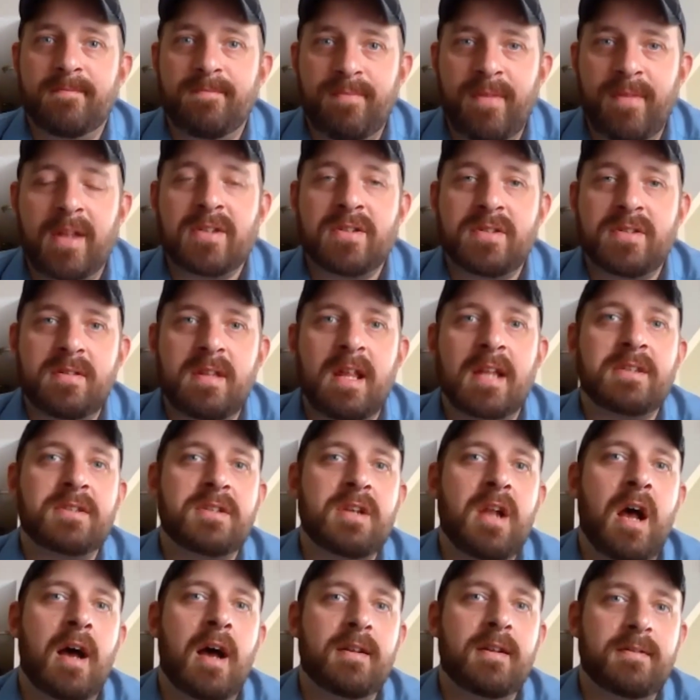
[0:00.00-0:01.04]
that's
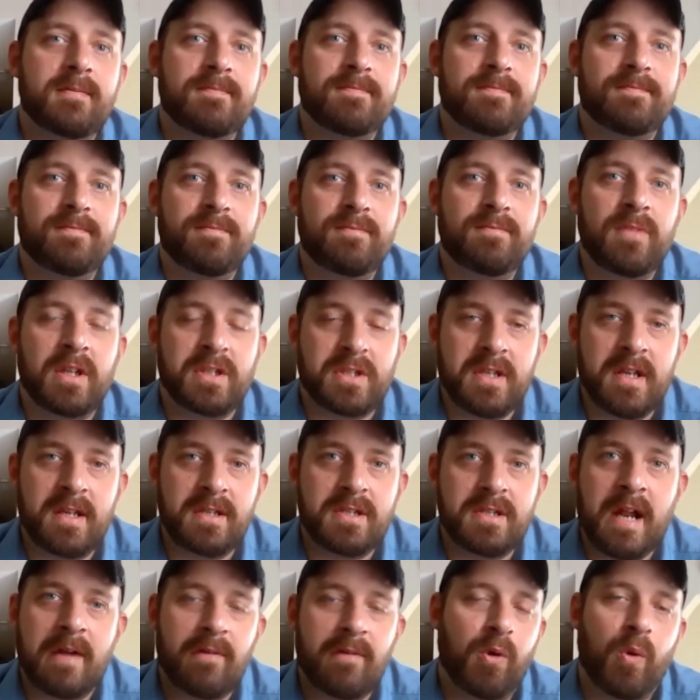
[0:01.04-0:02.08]
not
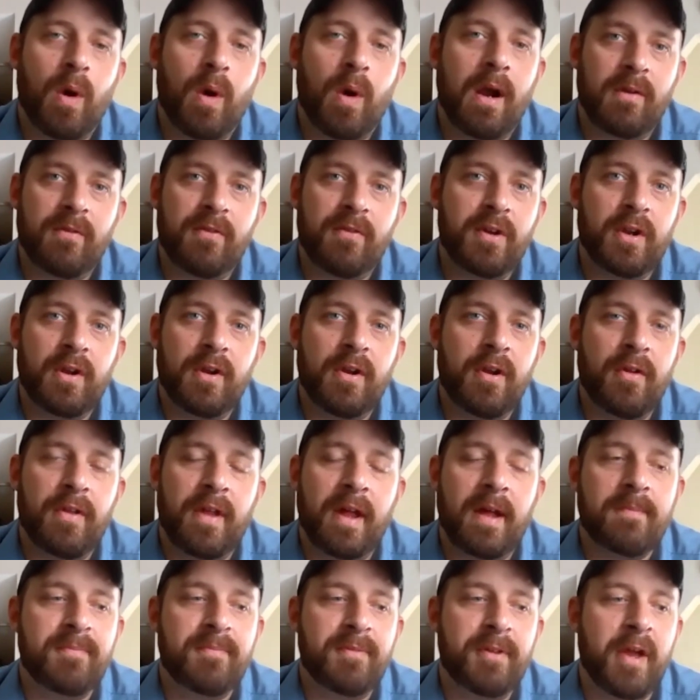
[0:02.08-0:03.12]
It's not required for you to know
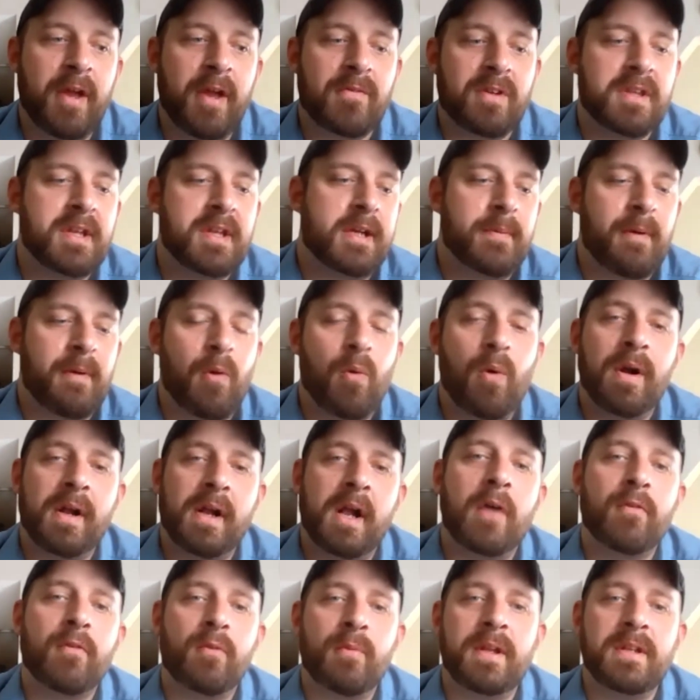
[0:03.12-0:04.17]
that. You have to think about what
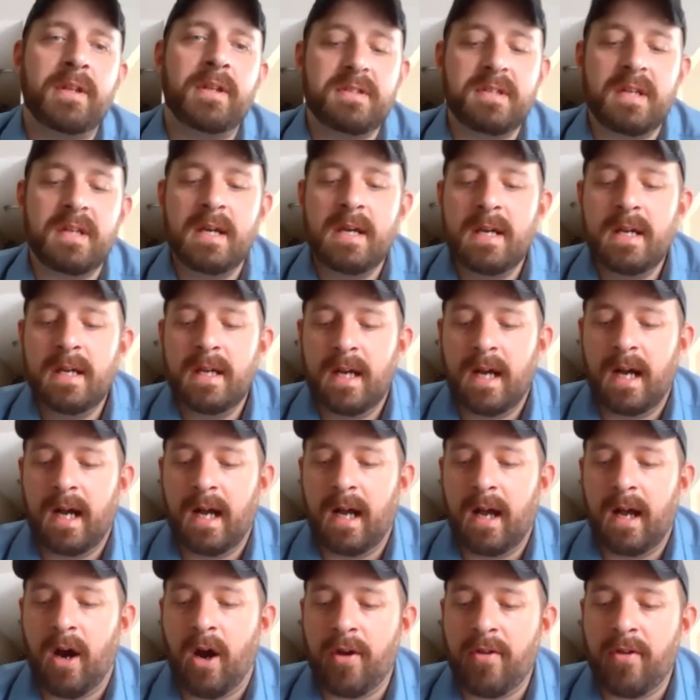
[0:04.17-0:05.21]
governments
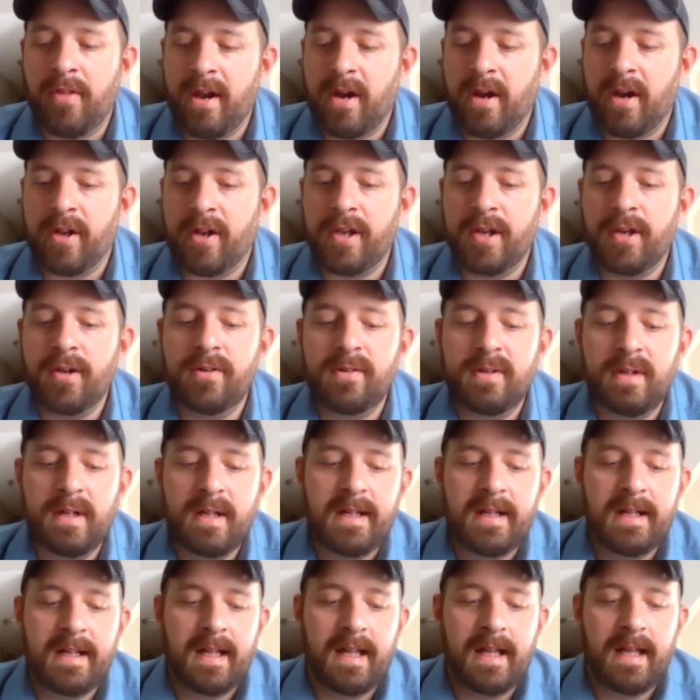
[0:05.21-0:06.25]
are there to do.
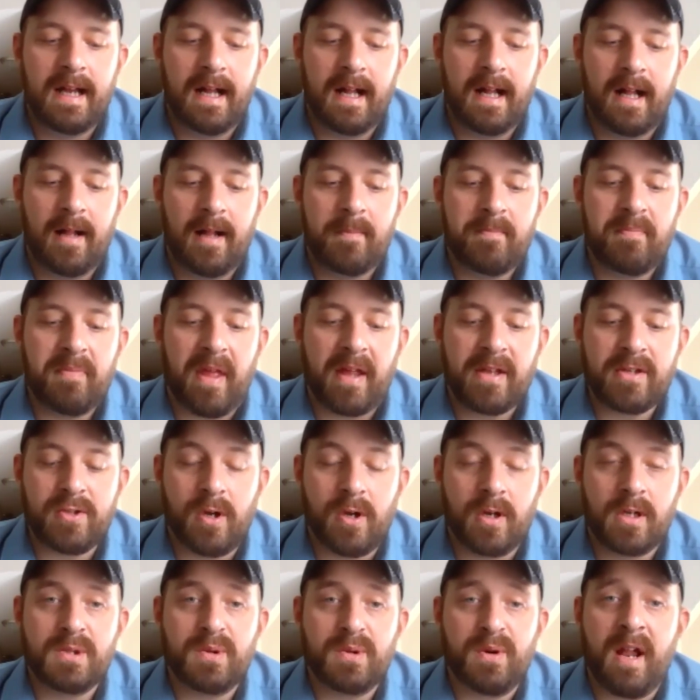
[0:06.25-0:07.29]
As
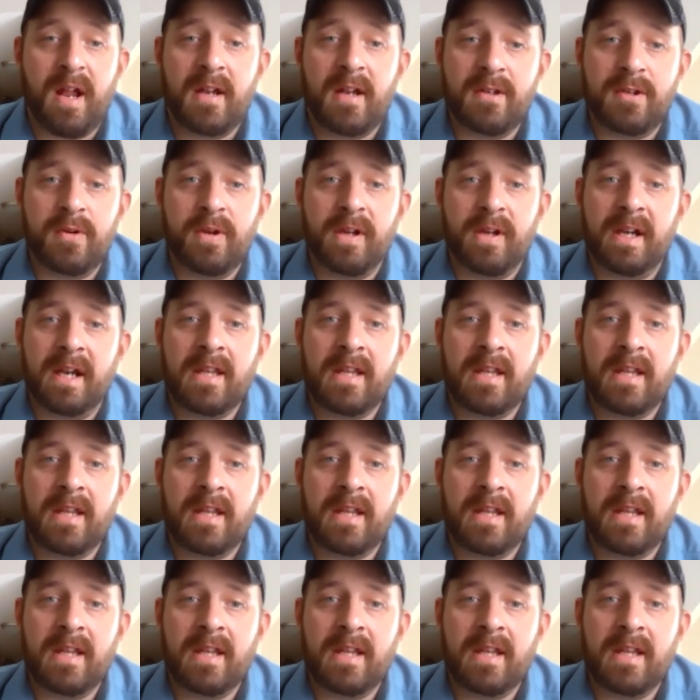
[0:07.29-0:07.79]
long as we're not doing